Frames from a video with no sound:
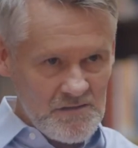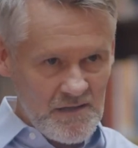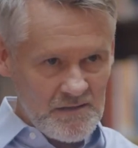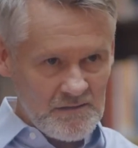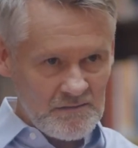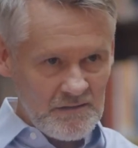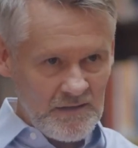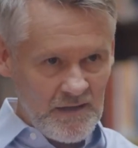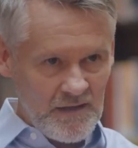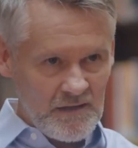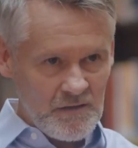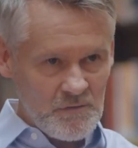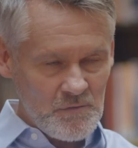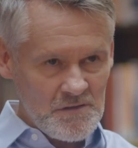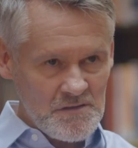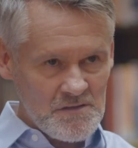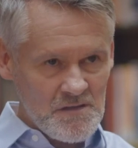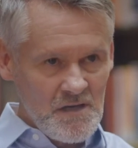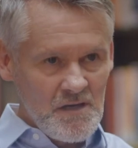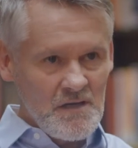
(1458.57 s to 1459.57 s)
adult
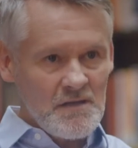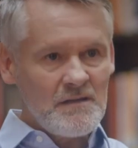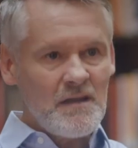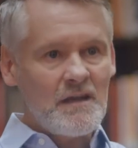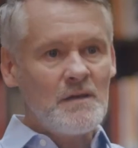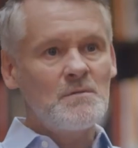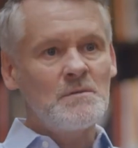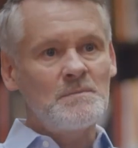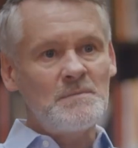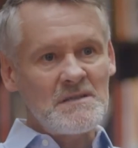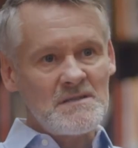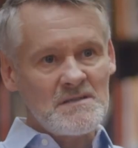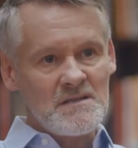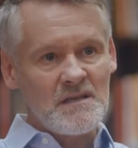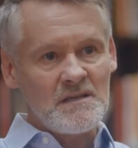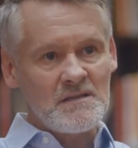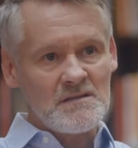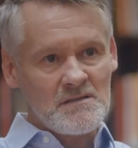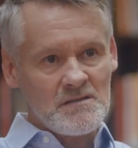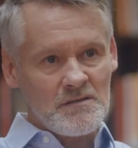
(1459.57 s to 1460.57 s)
language, they would be
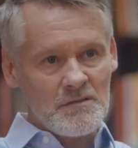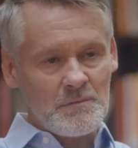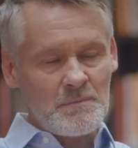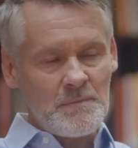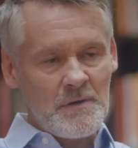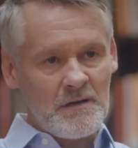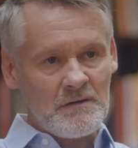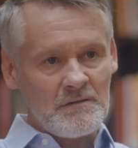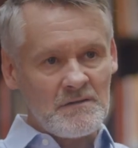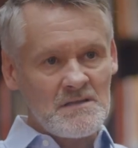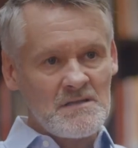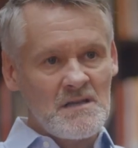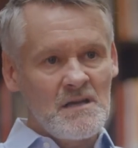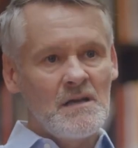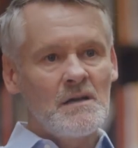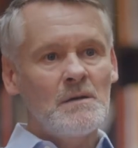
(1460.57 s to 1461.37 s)
saying to their parents,